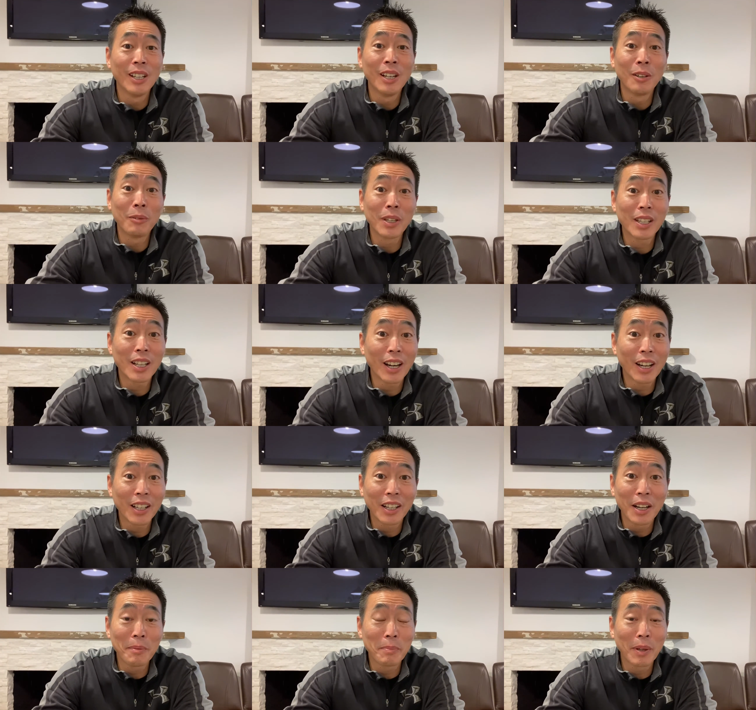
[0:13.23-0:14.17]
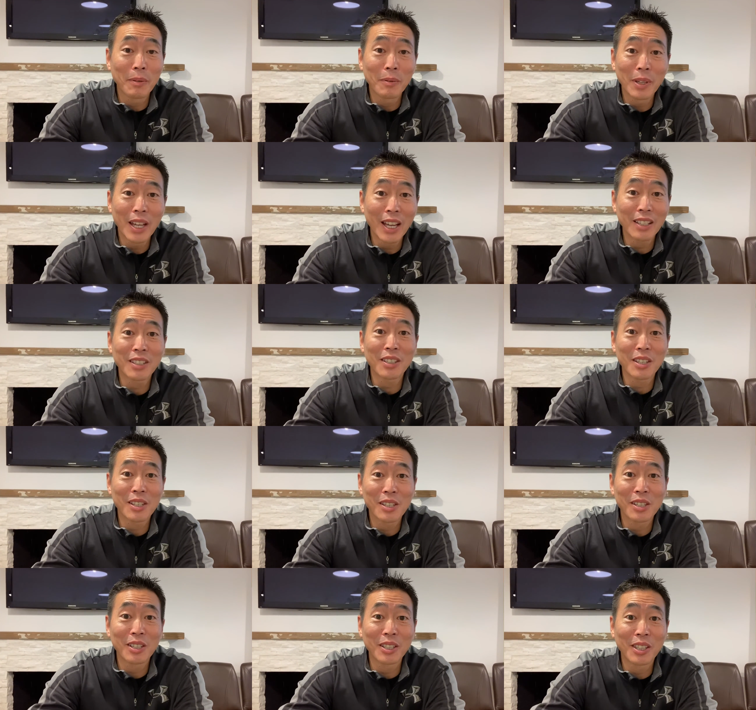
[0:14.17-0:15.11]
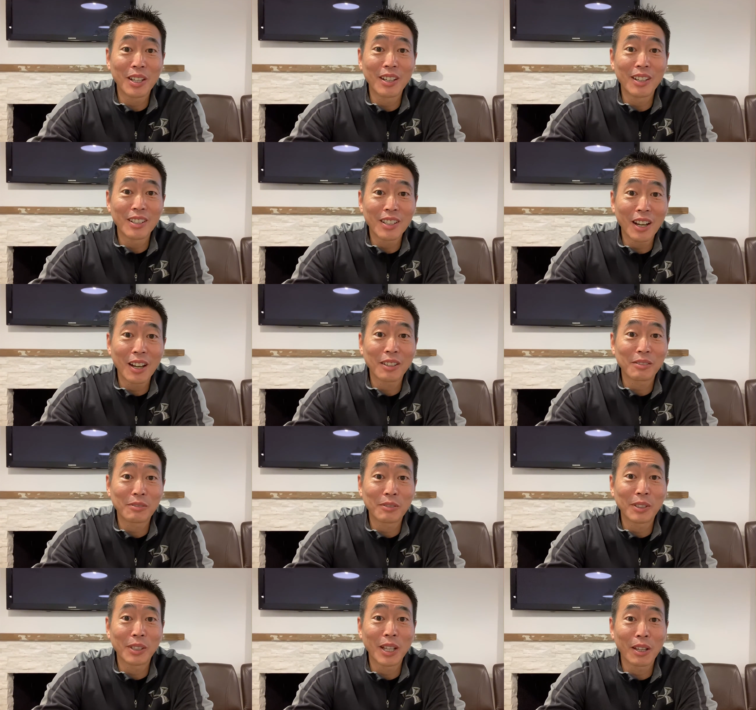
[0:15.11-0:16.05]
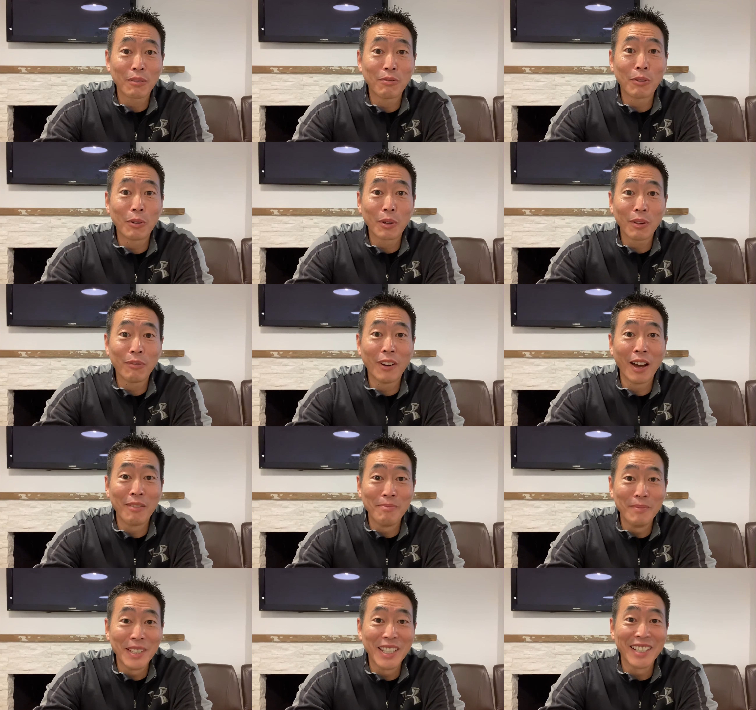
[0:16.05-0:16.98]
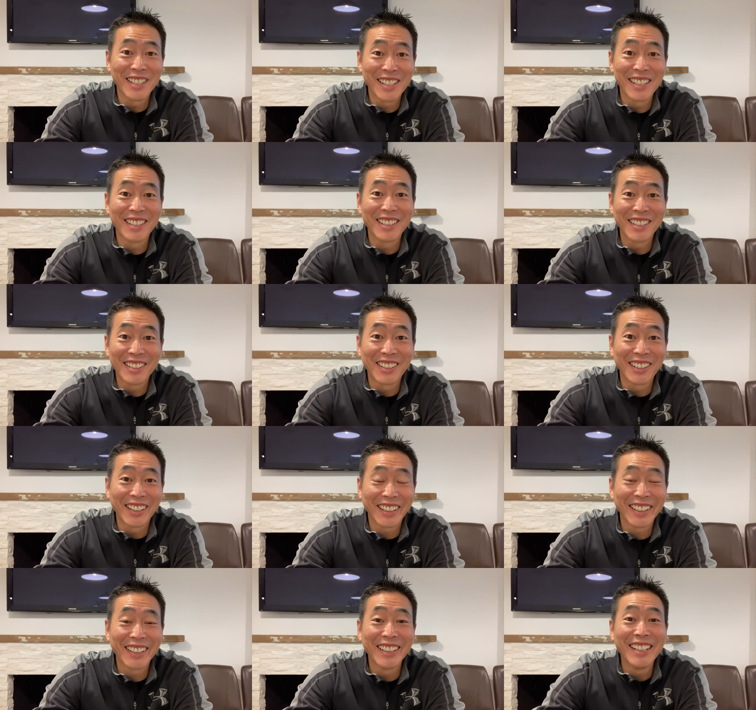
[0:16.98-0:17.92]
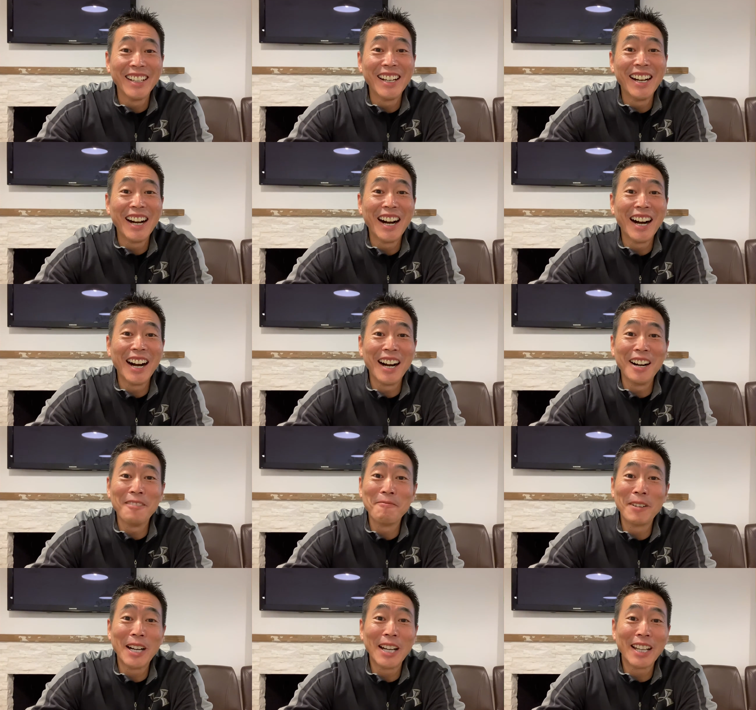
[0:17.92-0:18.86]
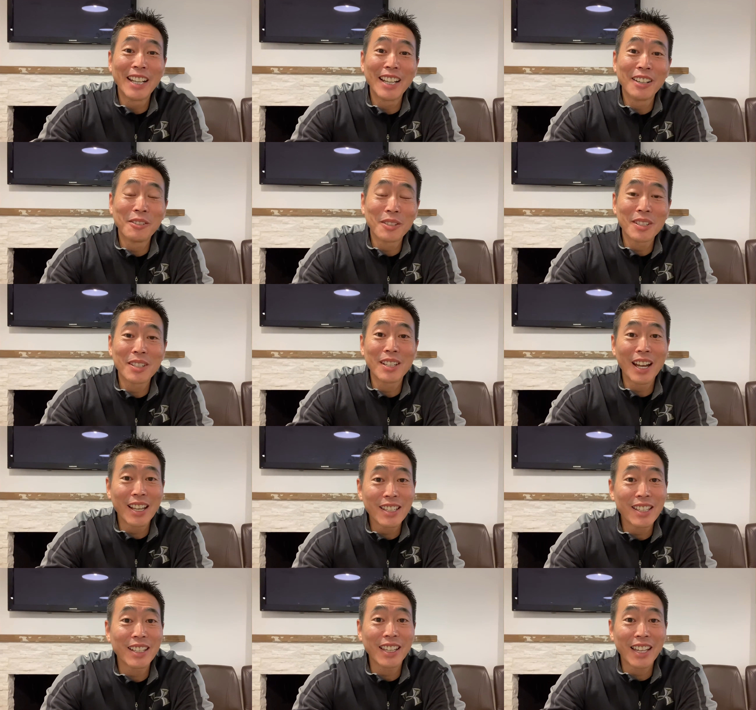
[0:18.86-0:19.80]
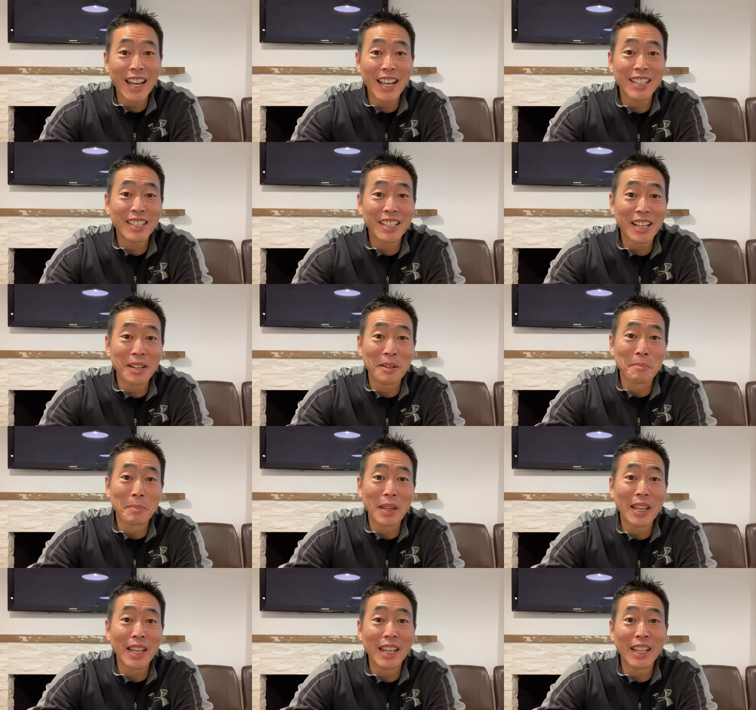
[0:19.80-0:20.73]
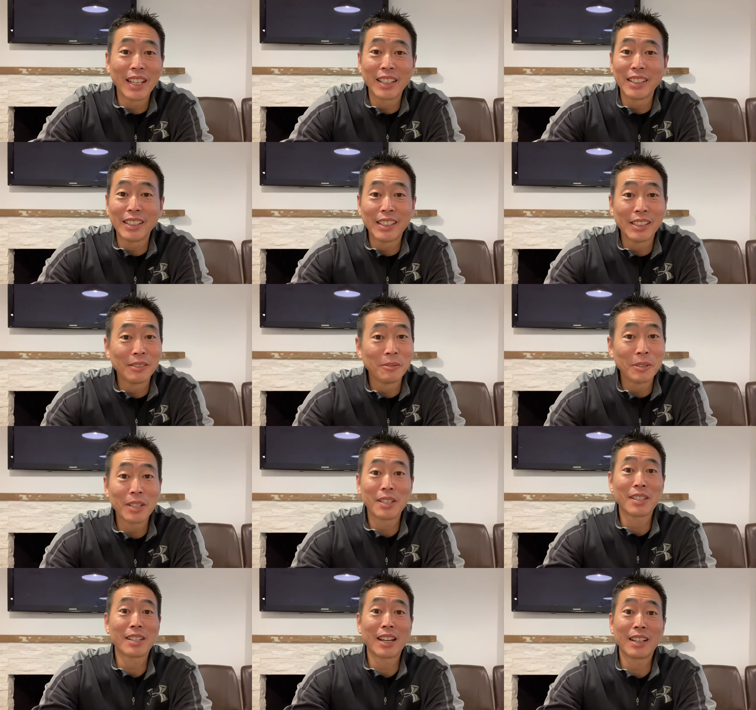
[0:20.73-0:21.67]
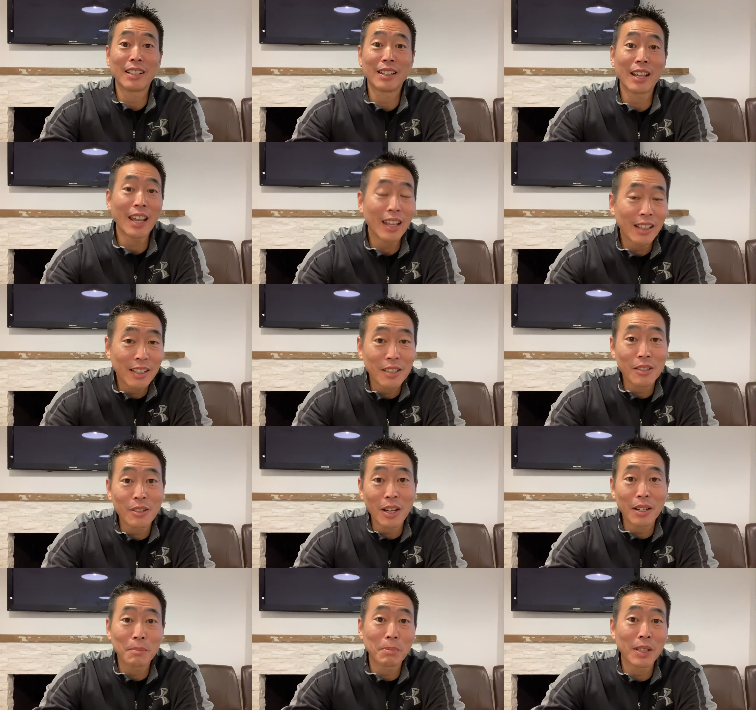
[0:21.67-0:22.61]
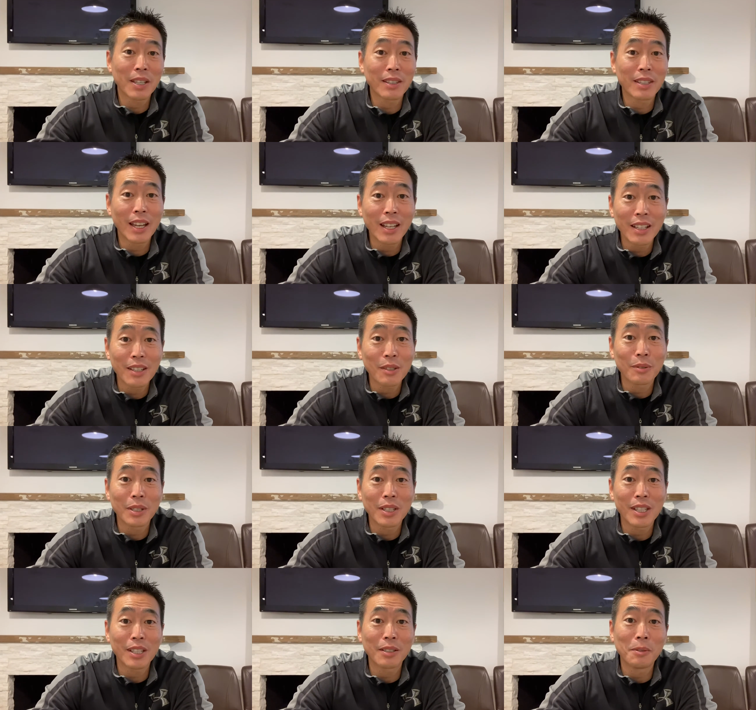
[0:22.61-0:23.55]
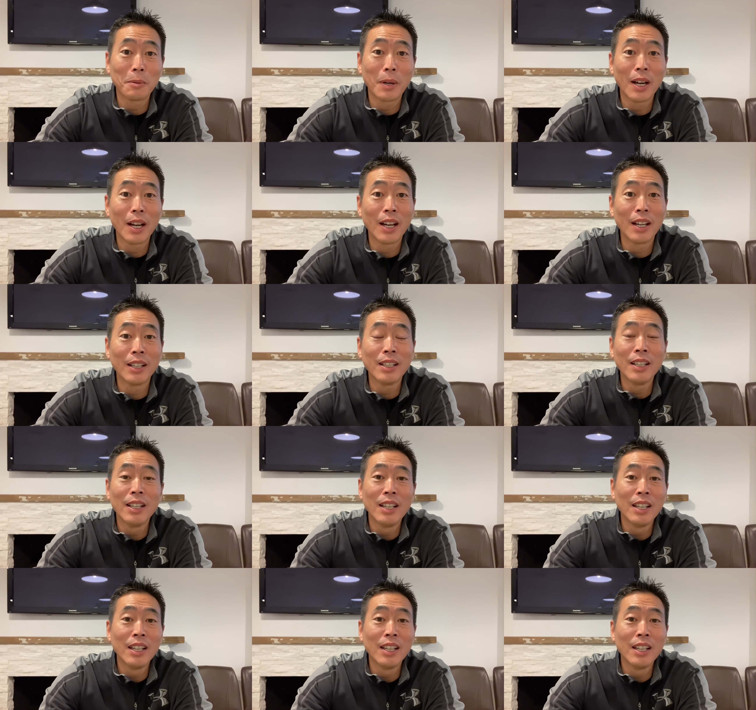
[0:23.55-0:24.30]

we caught up and we actually stood there and talked for like 45 minutes in the dark. But it was nice to catch up, and we decided, hey, let's try to play tennis once in a while.